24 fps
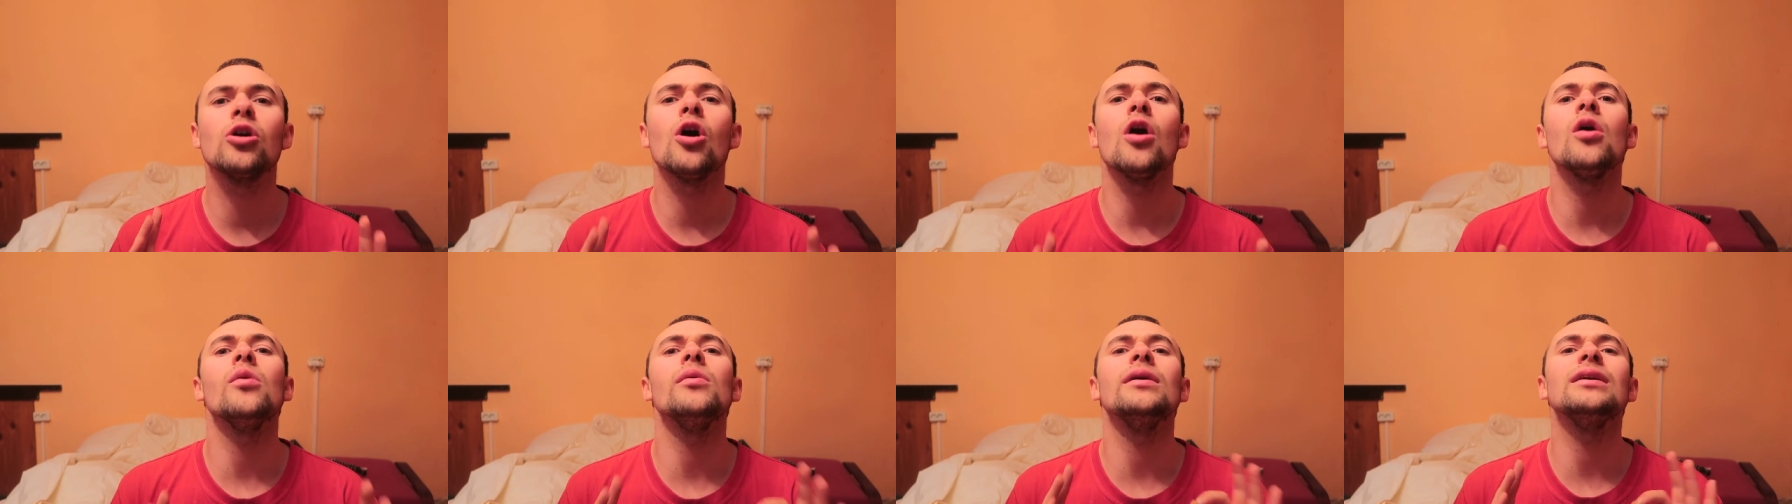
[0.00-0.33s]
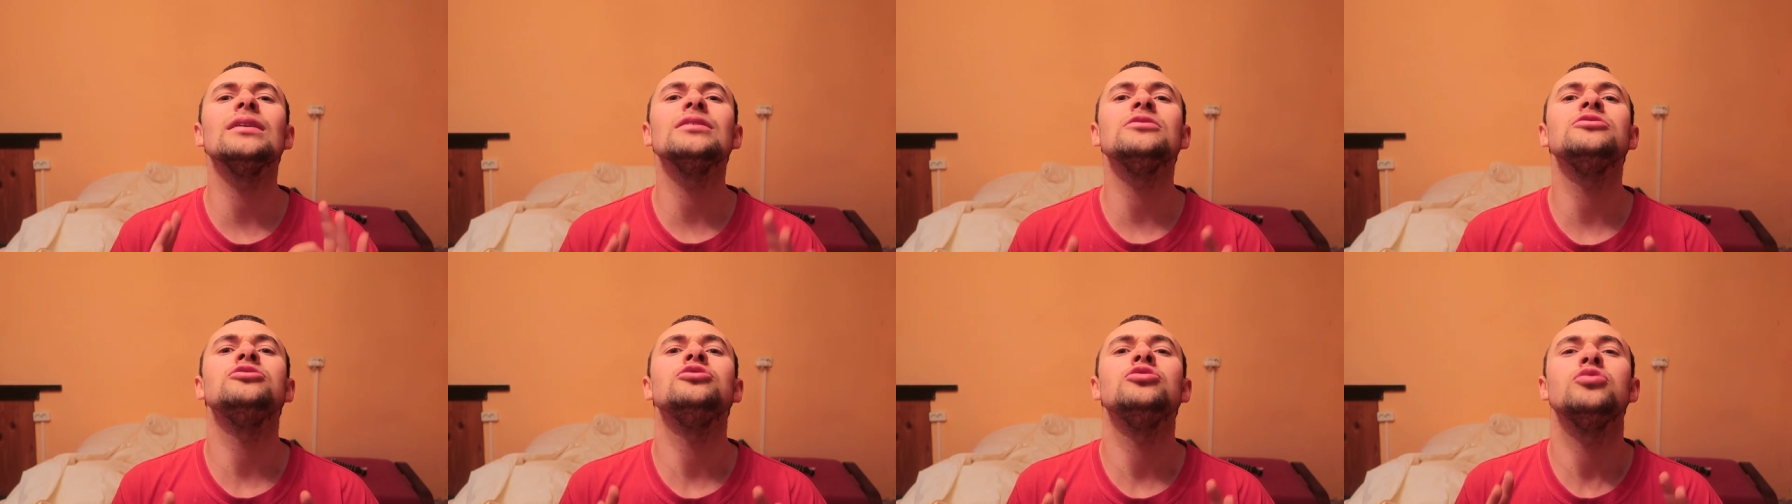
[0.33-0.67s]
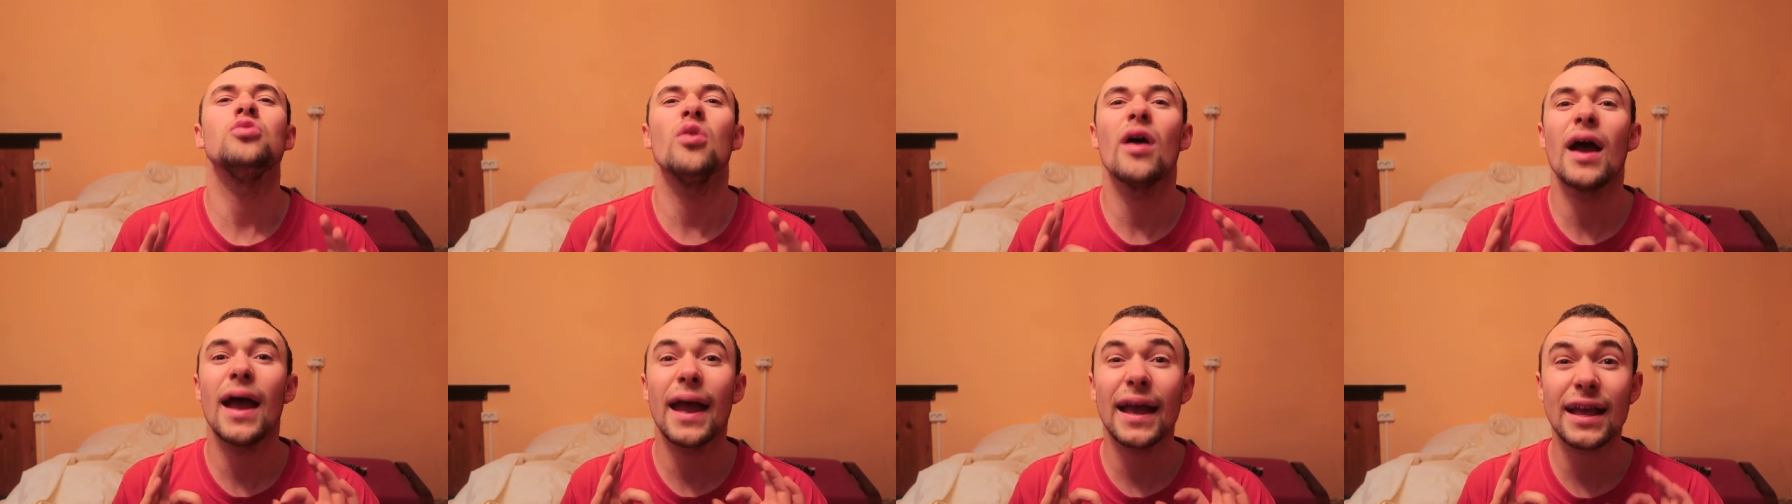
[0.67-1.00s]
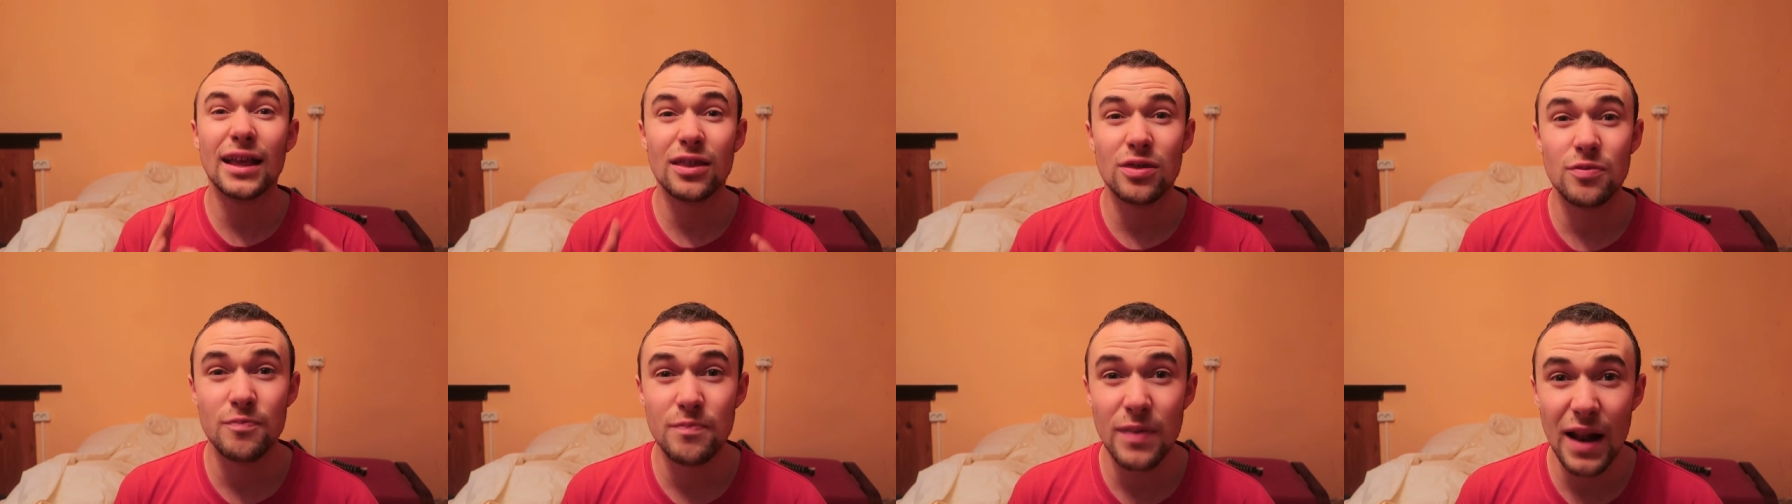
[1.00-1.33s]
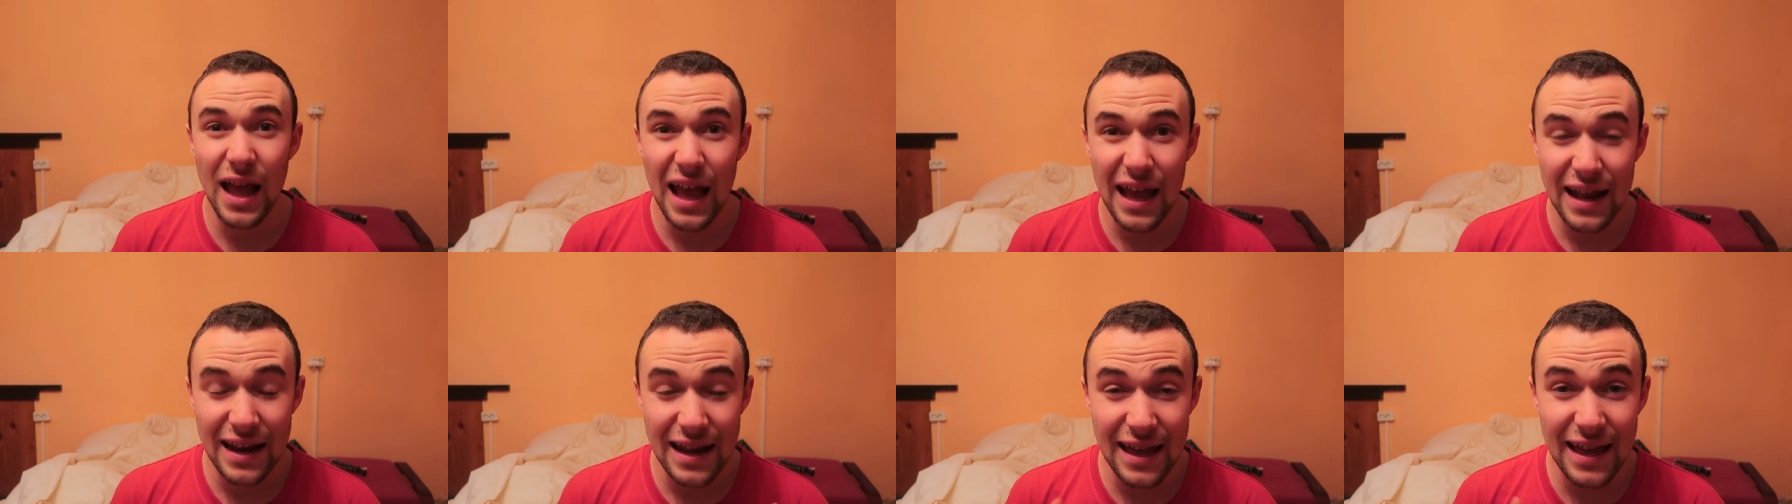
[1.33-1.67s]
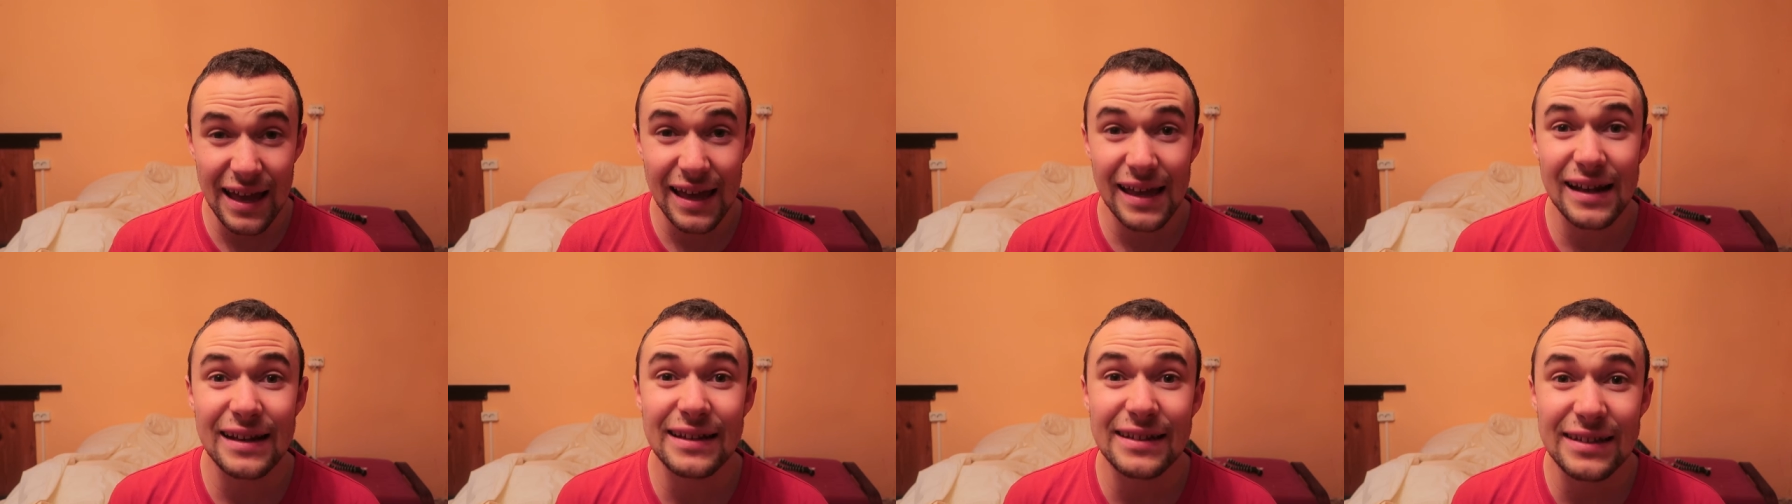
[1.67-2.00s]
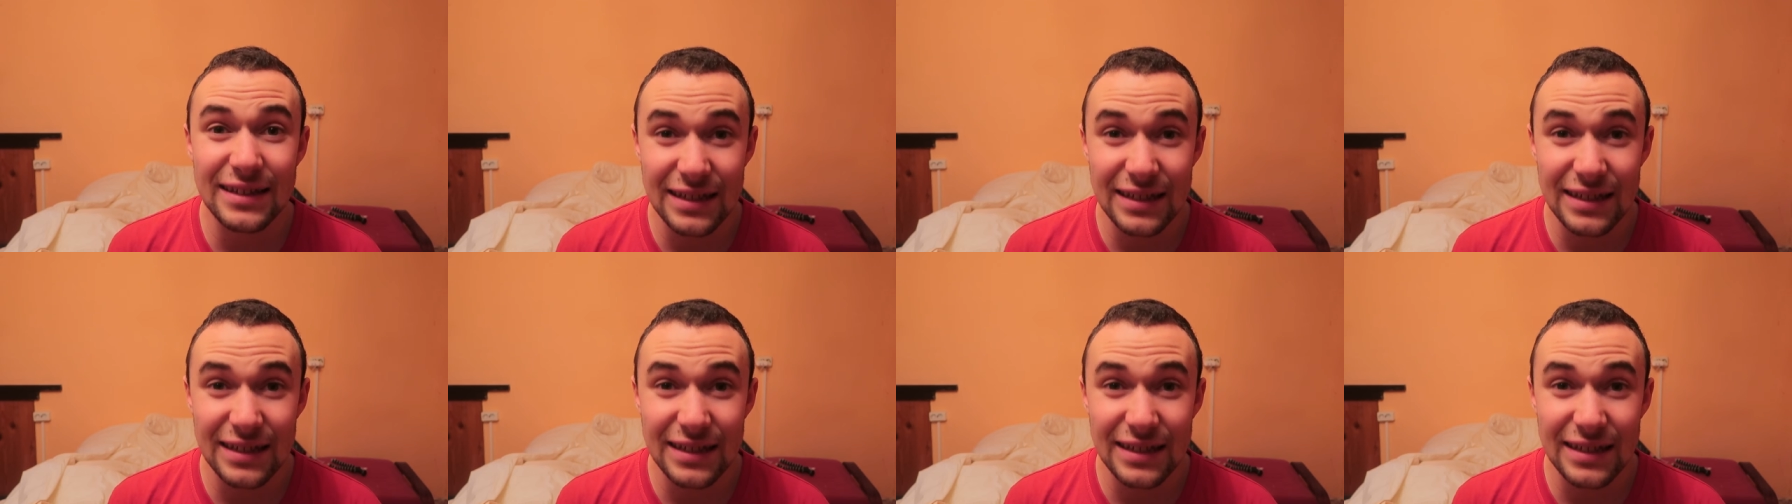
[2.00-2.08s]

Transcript: going to explain in